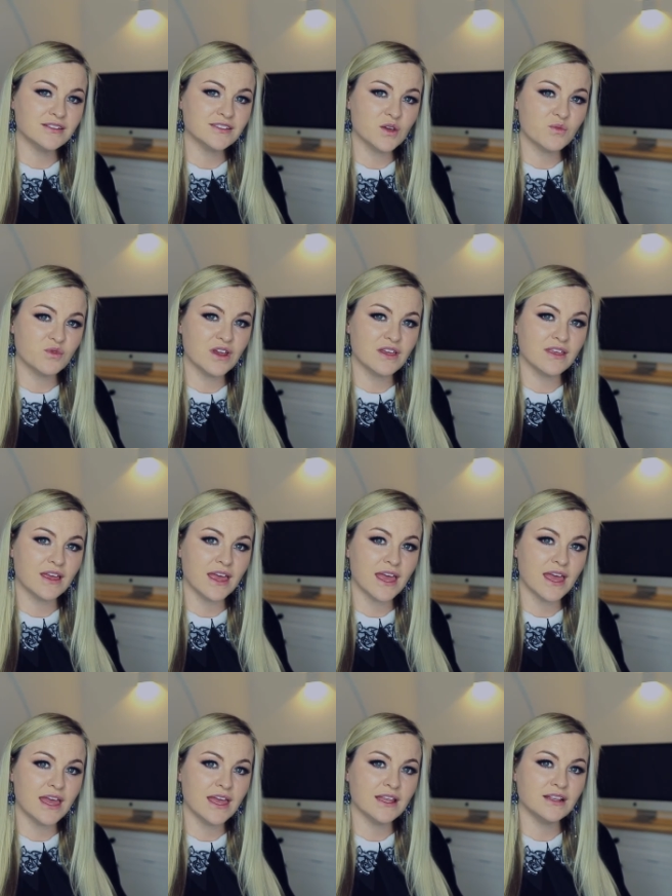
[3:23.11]
So breathing
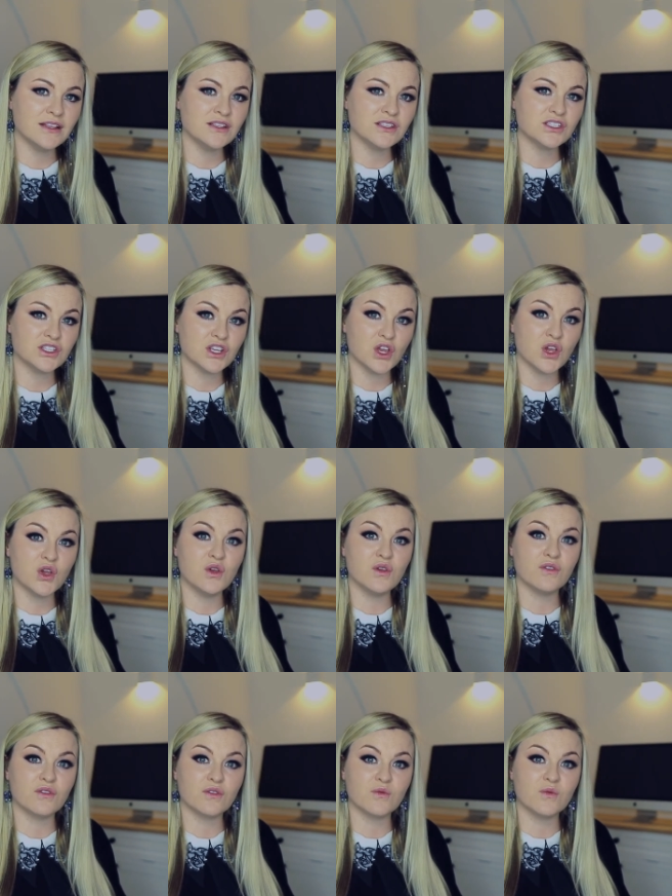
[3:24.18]
in, 2,
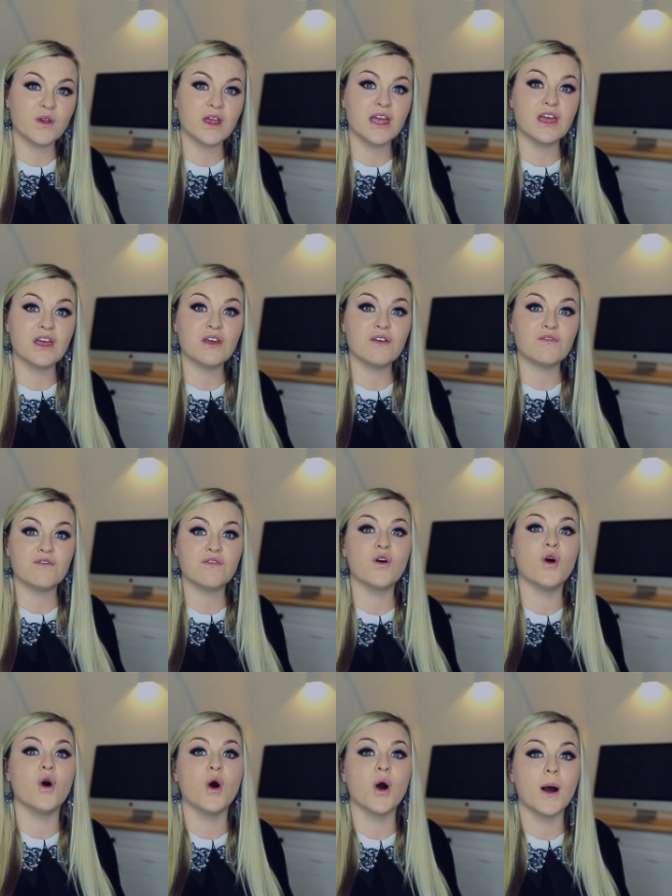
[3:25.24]
3,
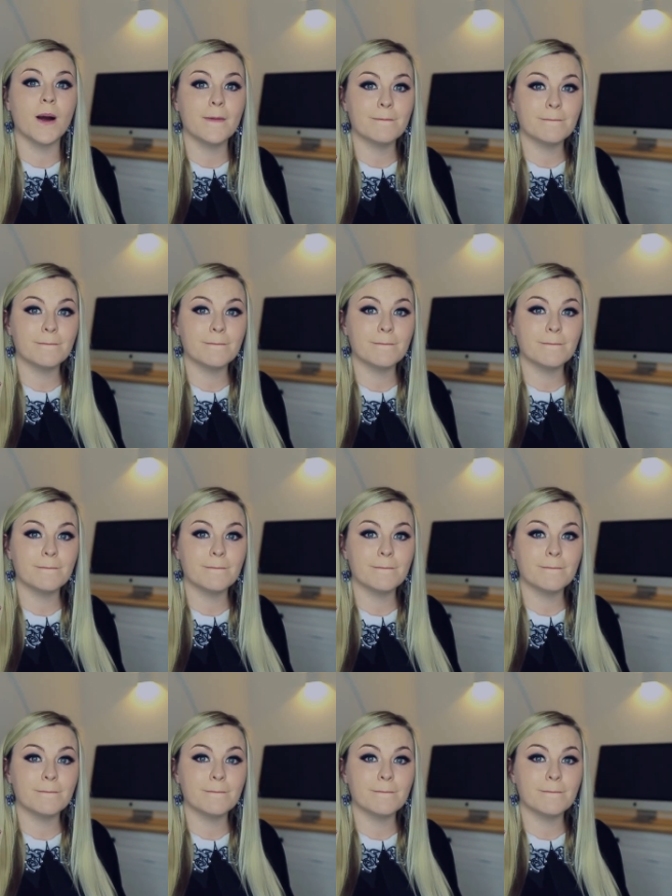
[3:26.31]
4.